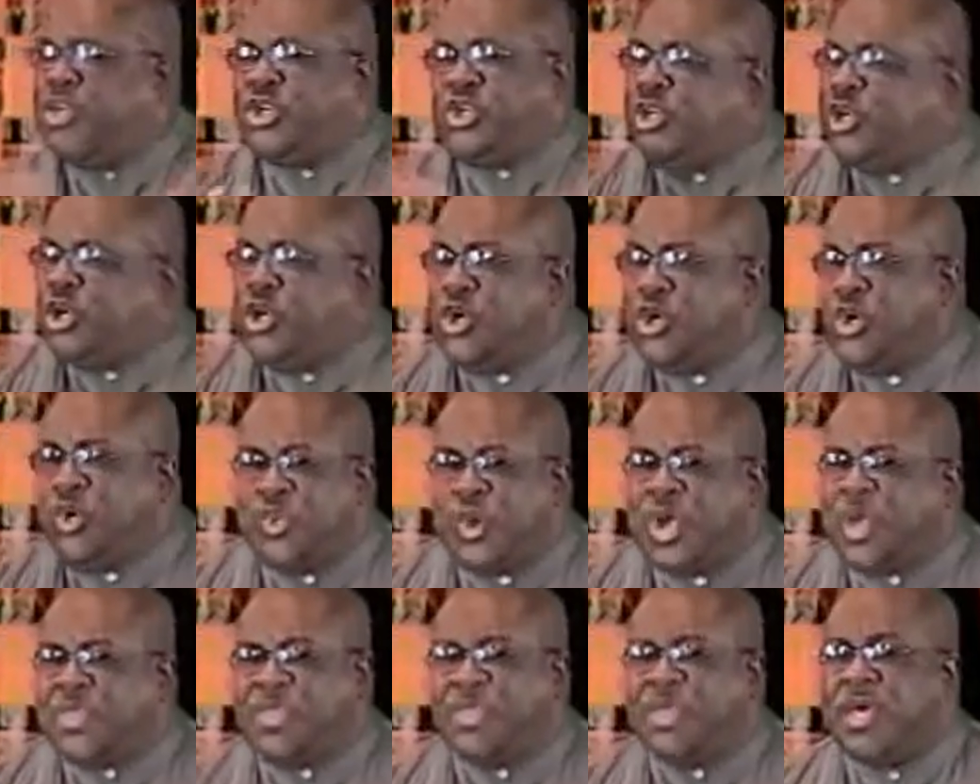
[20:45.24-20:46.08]
to do
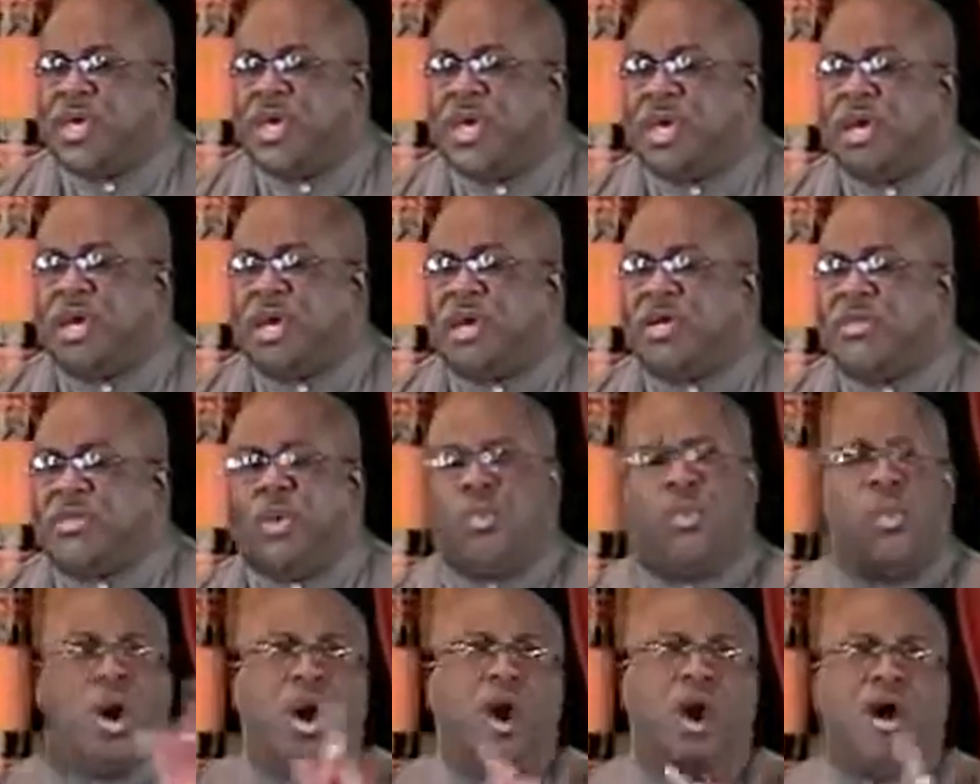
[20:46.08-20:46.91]
with the
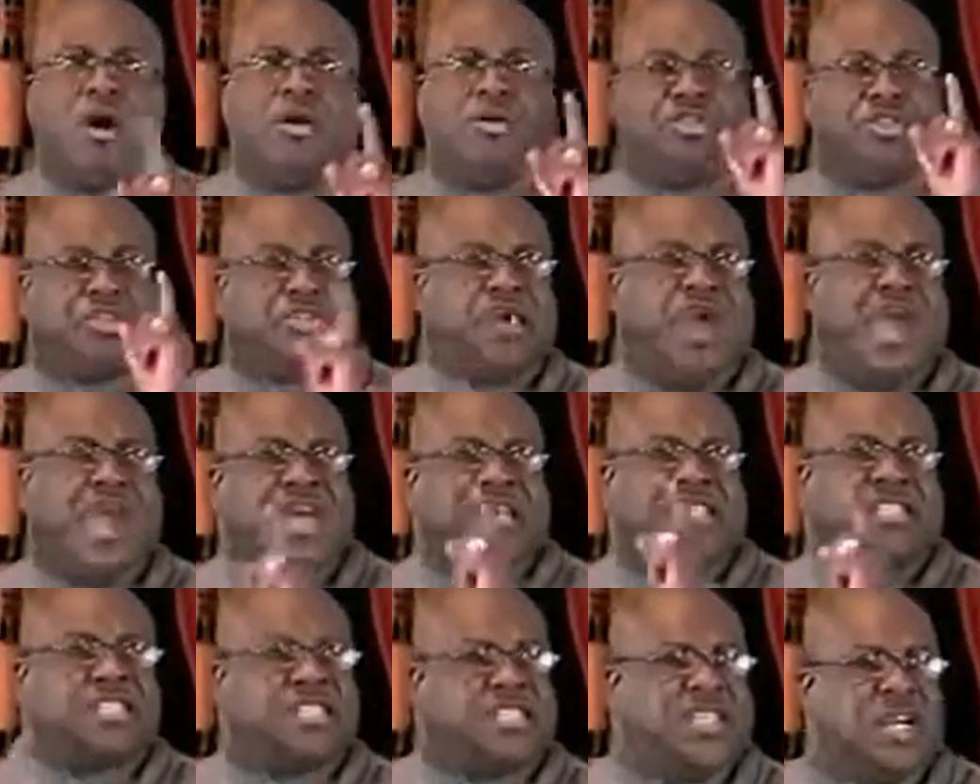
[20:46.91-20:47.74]
World
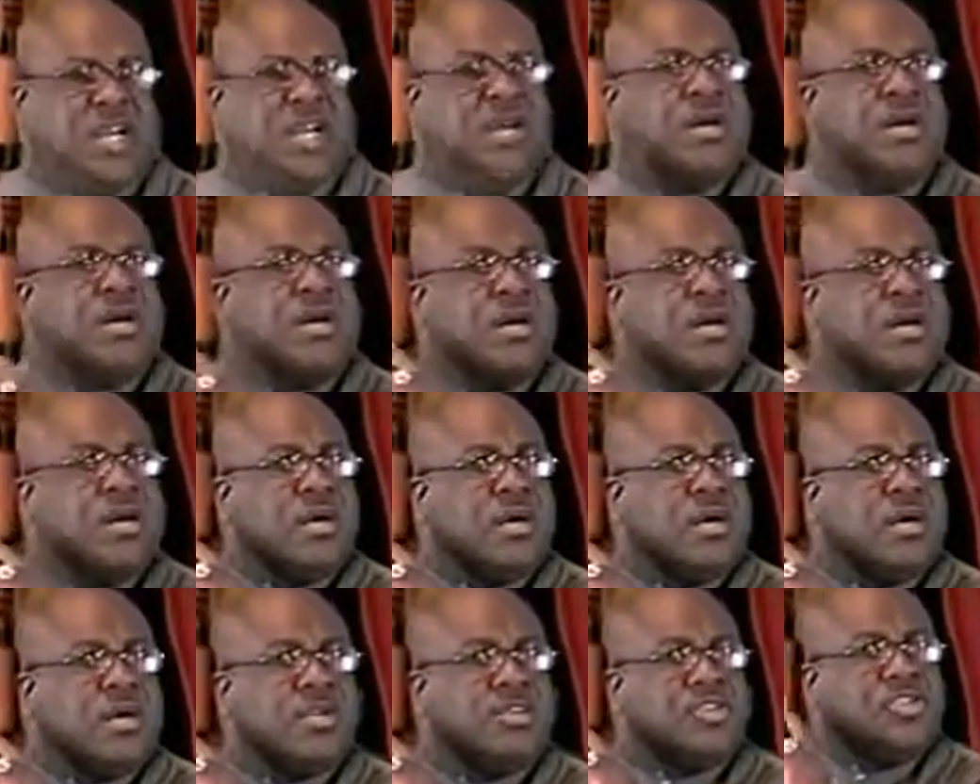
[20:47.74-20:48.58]
Trade Center
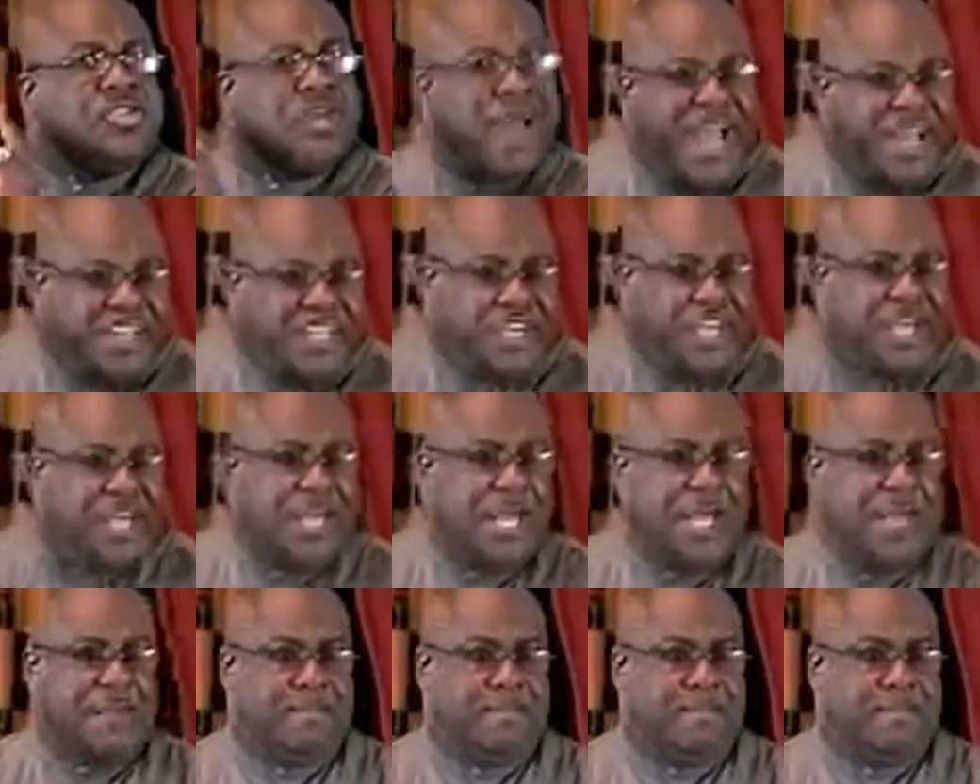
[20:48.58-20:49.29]
tragedy.